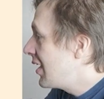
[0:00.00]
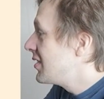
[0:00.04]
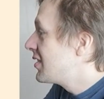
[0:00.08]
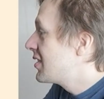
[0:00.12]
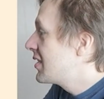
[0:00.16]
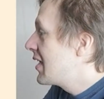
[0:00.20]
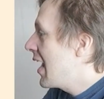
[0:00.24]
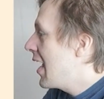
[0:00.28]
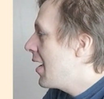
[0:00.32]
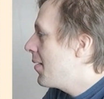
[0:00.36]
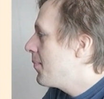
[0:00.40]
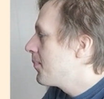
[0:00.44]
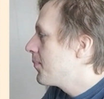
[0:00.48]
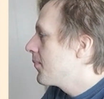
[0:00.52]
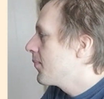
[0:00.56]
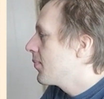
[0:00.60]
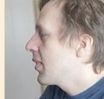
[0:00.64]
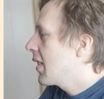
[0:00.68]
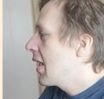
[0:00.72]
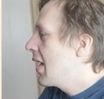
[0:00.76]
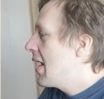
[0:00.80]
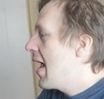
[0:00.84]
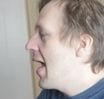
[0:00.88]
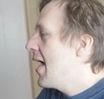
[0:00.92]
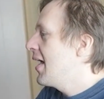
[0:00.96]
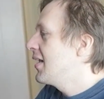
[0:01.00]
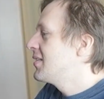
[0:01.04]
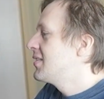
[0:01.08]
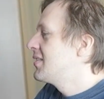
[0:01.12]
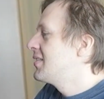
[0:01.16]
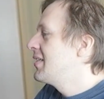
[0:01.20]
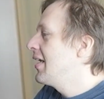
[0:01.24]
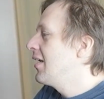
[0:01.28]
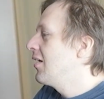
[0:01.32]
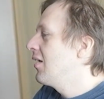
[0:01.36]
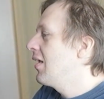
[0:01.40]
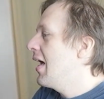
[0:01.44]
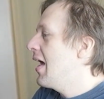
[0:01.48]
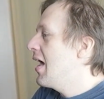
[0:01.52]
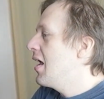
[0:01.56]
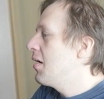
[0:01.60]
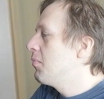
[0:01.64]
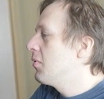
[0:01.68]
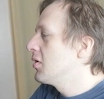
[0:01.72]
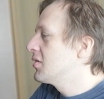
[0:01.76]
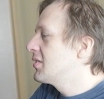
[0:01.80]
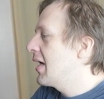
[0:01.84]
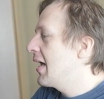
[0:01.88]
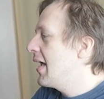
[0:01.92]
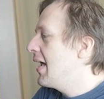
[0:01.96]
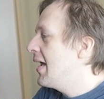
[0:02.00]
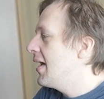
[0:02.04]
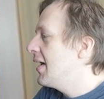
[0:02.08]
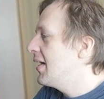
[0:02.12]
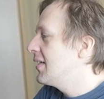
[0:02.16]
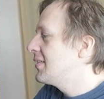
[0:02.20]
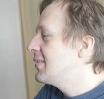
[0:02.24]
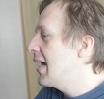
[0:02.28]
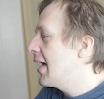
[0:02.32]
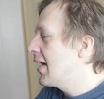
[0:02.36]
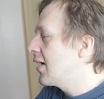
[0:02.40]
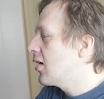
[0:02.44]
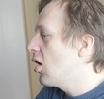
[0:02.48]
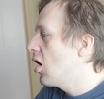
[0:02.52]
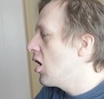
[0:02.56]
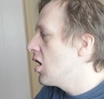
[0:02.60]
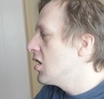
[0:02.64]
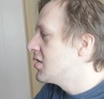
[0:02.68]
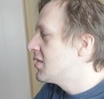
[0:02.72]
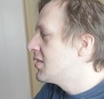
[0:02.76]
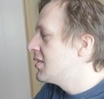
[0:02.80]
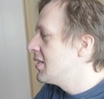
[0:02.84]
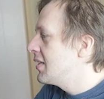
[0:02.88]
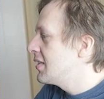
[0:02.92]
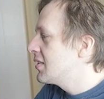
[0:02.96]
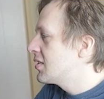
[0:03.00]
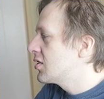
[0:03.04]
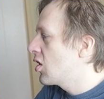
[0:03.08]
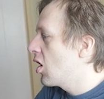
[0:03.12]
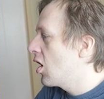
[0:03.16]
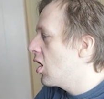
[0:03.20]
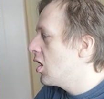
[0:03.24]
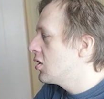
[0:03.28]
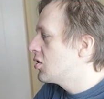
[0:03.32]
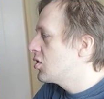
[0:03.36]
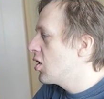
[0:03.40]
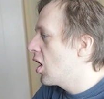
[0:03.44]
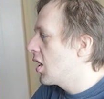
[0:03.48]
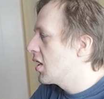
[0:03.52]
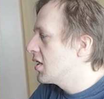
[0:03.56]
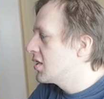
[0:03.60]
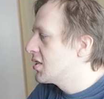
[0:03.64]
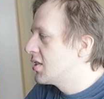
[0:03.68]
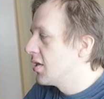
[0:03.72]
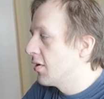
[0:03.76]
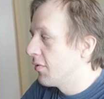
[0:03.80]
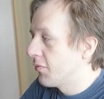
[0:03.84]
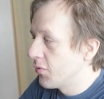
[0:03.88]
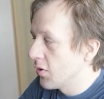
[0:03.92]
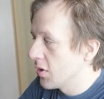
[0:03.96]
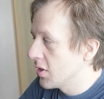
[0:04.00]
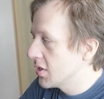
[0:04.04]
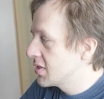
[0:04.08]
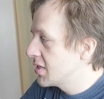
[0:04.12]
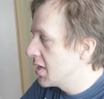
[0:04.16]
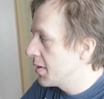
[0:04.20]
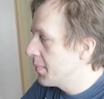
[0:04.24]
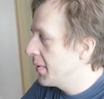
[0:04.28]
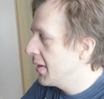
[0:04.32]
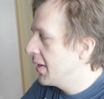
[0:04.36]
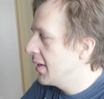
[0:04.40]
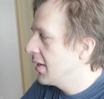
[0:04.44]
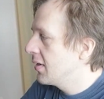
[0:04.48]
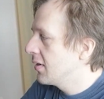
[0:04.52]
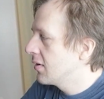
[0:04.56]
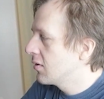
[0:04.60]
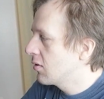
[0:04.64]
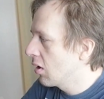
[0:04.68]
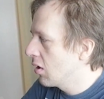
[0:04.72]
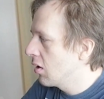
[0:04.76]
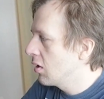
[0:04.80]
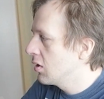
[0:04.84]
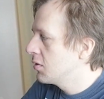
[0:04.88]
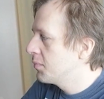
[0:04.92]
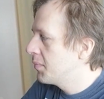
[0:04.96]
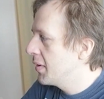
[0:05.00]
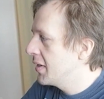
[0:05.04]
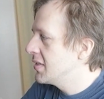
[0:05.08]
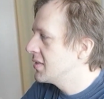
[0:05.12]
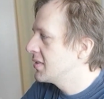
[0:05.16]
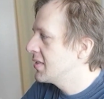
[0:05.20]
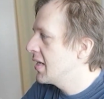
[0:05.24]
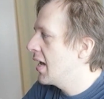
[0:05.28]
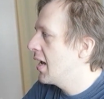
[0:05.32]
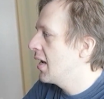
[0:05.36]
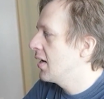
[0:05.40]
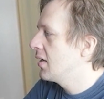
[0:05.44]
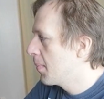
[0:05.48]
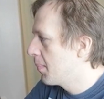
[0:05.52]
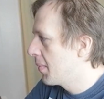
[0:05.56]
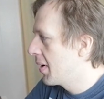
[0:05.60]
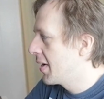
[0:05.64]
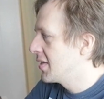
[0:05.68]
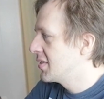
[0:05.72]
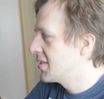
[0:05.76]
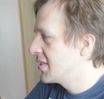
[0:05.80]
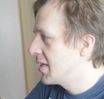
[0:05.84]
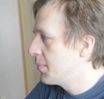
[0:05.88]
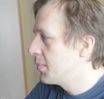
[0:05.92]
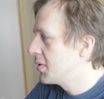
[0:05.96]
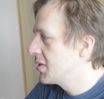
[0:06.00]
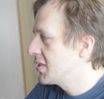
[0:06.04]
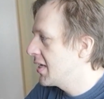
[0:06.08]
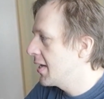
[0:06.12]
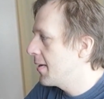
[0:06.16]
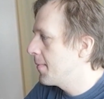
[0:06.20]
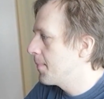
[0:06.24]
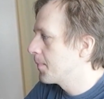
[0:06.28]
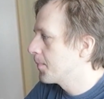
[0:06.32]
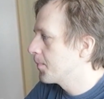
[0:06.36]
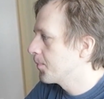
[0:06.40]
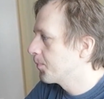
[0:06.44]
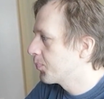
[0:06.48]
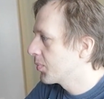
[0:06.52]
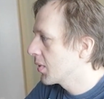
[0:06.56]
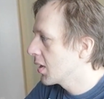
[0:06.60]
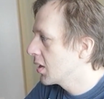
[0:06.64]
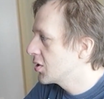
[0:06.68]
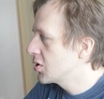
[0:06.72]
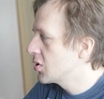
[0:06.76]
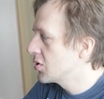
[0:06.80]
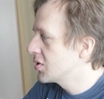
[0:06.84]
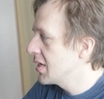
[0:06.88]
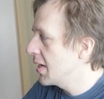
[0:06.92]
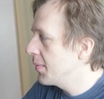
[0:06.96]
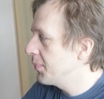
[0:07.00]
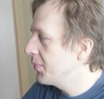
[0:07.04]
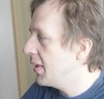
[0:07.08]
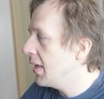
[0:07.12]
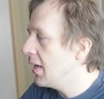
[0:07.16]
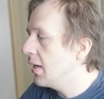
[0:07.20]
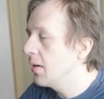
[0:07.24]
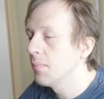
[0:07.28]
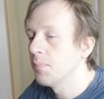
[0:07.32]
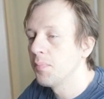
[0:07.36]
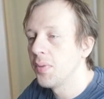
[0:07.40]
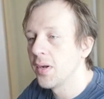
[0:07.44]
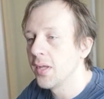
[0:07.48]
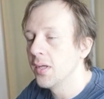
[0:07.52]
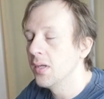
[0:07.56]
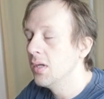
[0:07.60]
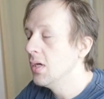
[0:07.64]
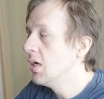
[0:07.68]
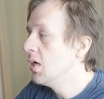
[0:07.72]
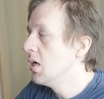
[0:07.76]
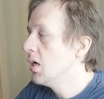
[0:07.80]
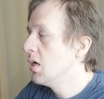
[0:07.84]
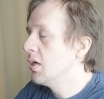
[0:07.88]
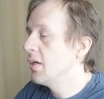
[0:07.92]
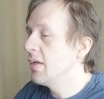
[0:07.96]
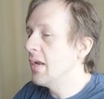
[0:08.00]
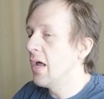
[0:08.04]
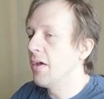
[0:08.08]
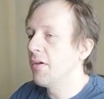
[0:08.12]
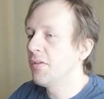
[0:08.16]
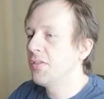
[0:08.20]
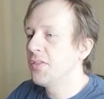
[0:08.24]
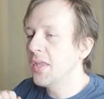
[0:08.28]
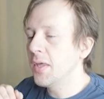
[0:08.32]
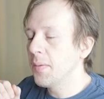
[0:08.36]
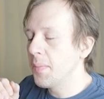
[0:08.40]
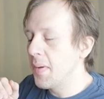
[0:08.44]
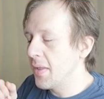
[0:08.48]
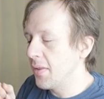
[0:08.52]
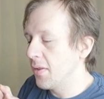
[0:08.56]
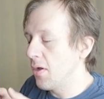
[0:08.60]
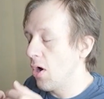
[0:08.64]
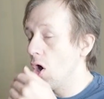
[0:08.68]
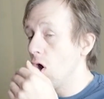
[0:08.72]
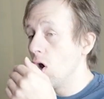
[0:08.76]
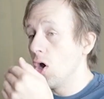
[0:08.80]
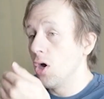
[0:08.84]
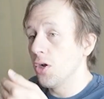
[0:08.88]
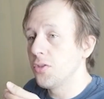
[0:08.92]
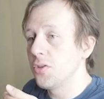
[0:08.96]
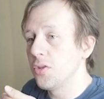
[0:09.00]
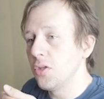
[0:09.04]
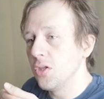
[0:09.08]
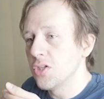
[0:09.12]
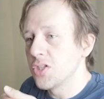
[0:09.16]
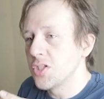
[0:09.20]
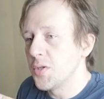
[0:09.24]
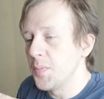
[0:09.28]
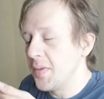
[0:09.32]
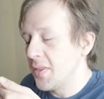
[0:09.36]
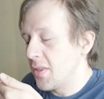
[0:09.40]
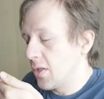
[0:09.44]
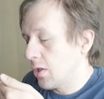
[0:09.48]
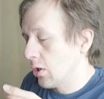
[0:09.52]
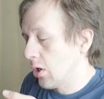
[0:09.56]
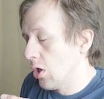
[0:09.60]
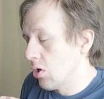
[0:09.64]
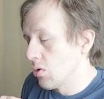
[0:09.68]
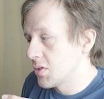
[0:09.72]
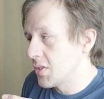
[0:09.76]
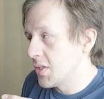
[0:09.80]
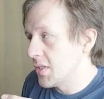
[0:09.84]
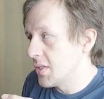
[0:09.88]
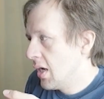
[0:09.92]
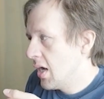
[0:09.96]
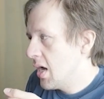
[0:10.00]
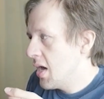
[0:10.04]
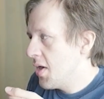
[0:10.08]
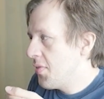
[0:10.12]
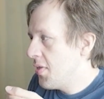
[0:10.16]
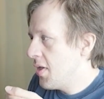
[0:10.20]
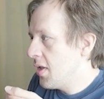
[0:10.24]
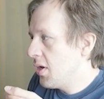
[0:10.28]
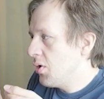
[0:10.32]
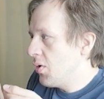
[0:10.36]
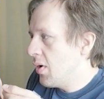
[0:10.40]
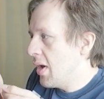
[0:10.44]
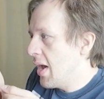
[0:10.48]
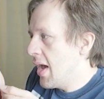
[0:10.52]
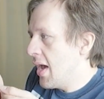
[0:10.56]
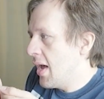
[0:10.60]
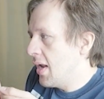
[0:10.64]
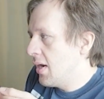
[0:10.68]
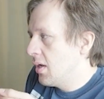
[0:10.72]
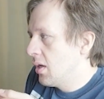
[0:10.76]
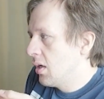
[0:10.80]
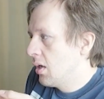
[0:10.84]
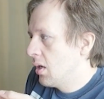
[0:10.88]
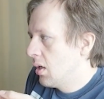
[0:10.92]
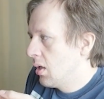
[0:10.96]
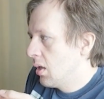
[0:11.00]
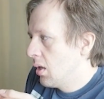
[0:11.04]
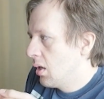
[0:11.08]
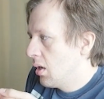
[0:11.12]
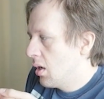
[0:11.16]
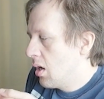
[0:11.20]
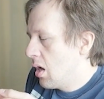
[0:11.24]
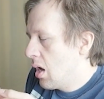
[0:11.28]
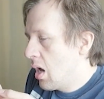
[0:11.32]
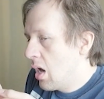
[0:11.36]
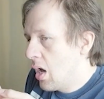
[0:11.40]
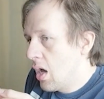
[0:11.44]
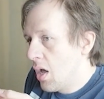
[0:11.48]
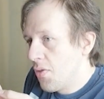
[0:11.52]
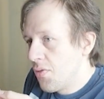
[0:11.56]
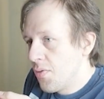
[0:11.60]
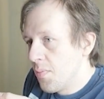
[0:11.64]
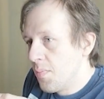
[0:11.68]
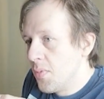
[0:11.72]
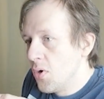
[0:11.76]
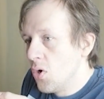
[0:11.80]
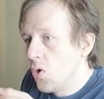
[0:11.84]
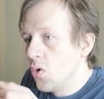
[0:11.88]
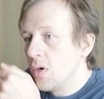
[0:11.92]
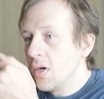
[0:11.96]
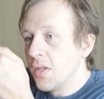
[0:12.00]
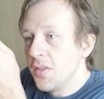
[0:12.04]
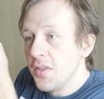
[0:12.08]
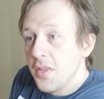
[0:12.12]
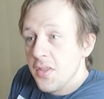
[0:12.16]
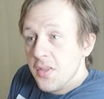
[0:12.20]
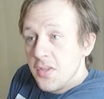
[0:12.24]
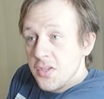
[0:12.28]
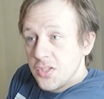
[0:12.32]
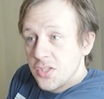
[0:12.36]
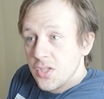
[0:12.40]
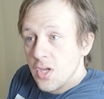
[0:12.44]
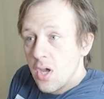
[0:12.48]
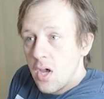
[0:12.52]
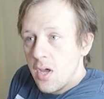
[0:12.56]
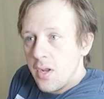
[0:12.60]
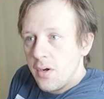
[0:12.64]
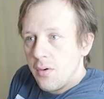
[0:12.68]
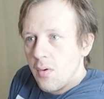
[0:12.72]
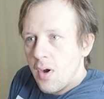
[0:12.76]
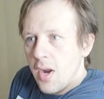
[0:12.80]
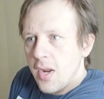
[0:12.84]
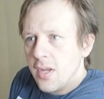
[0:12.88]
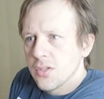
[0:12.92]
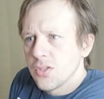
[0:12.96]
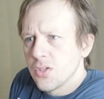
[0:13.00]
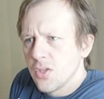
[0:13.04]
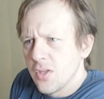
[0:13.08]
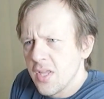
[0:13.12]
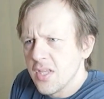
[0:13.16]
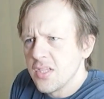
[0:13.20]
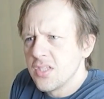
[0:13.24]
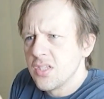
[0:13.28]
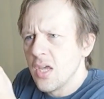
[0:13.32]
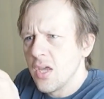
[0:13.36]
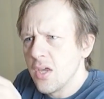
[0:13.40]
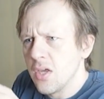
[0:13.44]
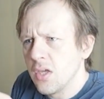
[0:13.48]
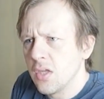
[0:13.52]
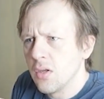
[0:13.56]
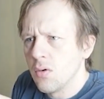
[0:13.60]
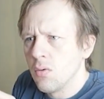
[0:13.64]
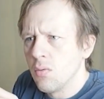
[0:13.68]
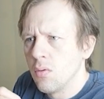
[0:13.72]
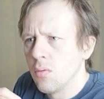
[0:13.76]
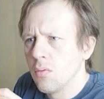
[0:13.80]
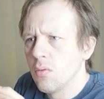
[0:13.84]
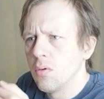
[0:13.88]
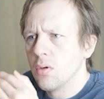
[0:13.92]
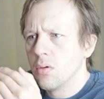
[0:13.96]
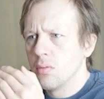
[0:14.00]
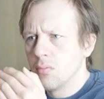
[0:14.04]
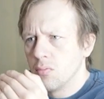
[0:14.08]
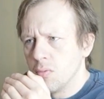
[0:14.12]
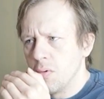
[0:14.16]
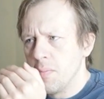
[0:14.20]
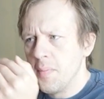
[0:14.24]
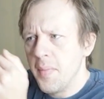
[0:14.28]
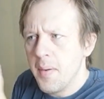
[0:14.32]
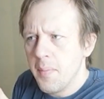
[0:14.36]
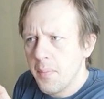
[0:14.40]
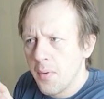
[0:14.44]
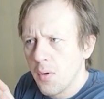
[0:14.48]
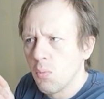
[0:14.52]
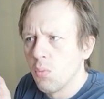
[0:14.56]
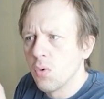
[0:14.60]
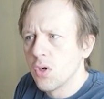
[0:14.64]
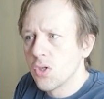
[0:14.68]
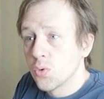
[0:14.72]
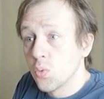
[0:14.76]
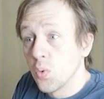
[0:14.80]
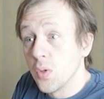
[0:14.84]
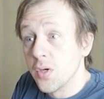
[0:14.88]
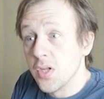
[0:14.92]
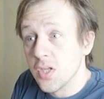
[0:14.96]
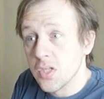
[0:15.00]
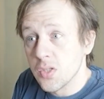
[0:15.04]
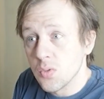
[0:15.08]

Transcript: Stamp. Enhance single and multi-hit attack cards. This card targets the furthest enemy card based at -10%. So same thing, but now you think about Earth used to be the closest, and then you had the moon and then the sun, right? So that's how you can remember which one does